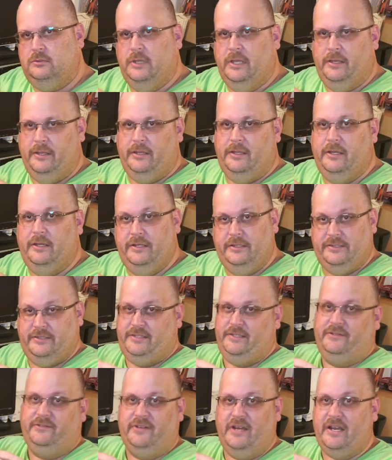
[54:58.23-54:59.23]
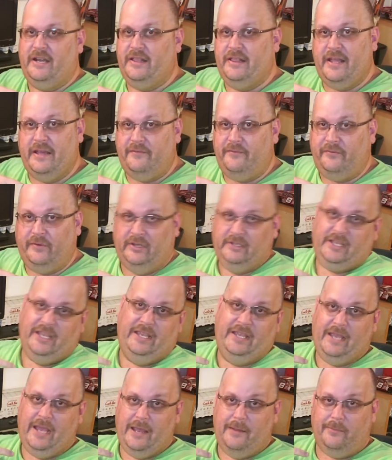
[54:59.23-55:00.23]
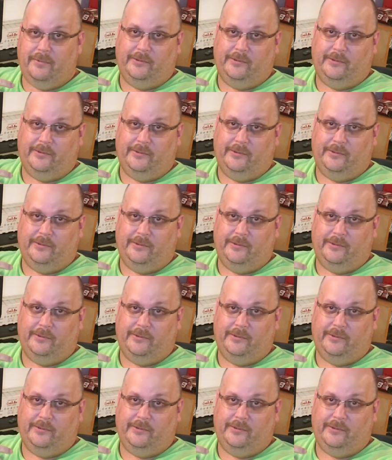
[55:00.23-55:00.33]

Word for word: Because they're running that funky cable.